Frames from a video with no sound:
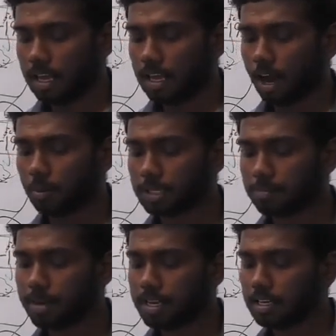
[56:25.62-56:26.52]
Option
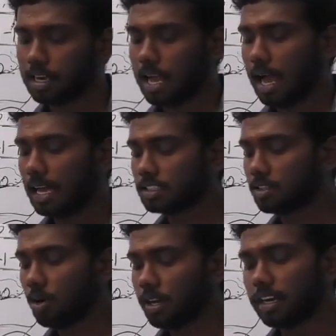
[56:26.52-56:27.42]
B, as
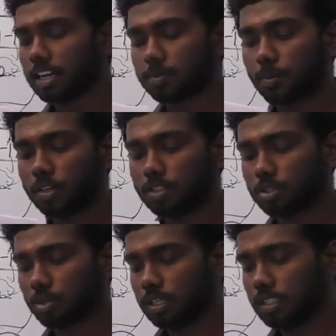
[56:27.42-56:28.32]
though in response
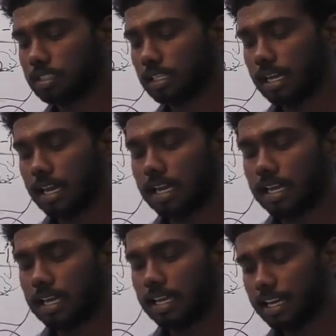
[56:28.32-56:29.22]
to this
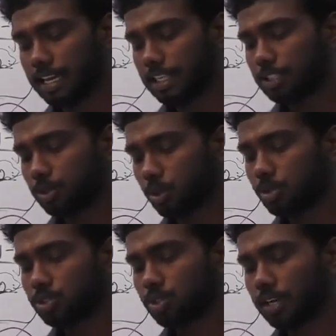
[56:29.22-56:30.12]
he
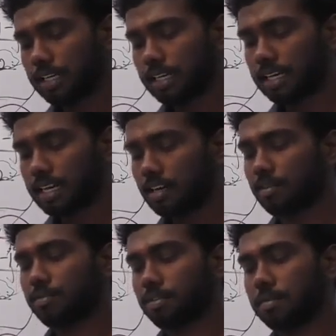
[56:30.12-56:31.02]
choose to retire
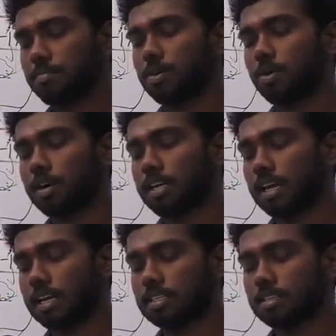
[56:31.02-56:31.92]
from
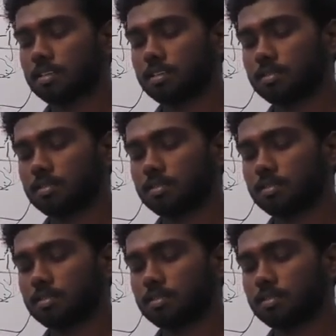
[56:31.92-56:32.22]
ODIs.